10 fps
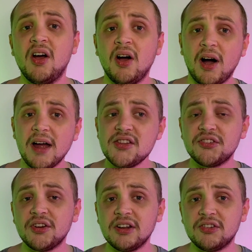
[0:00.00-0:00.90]
I
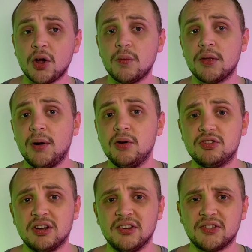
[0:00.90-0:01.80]
decided to go with
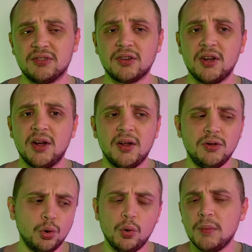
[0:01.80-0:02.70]
emojis, and
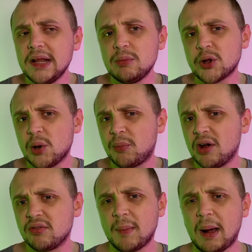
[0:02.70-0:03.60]
normally when I buy
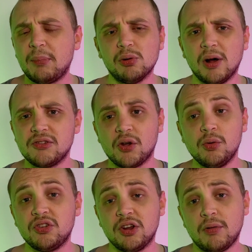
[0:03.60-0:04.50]
from Apple, I
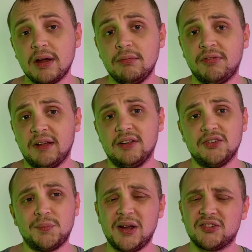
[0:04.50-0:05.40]
don't engrave things
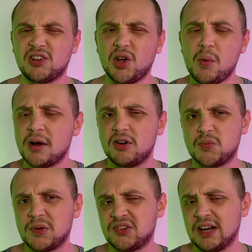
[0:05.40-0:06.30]
because I know I'm going to
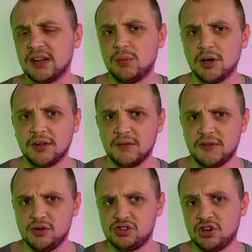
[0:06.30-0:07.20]
be selling them on in the
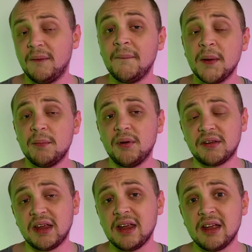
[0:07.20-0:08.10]
future. But
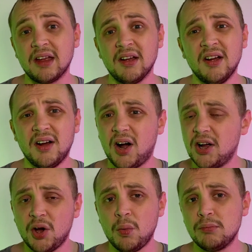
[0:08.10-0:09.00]
here, I
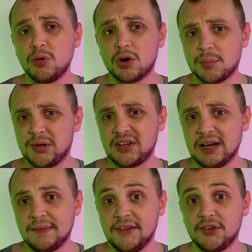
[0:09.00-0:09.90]
know I'm not going to be
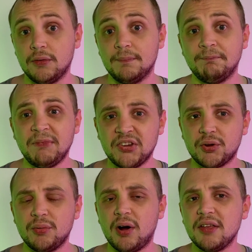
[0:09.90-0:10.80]
selling these on,
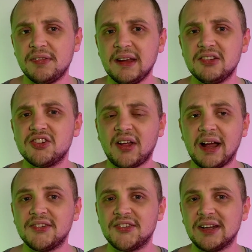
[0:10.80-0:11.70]
so I think it just
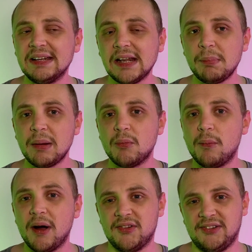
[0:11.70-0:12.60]
adds a little bit more
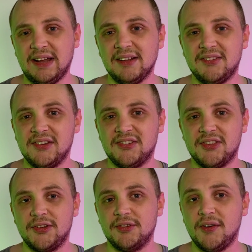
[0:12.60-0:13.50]
personality to
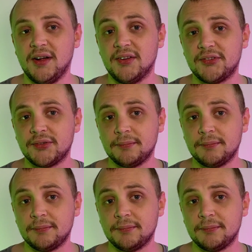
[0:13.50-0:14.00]
the device.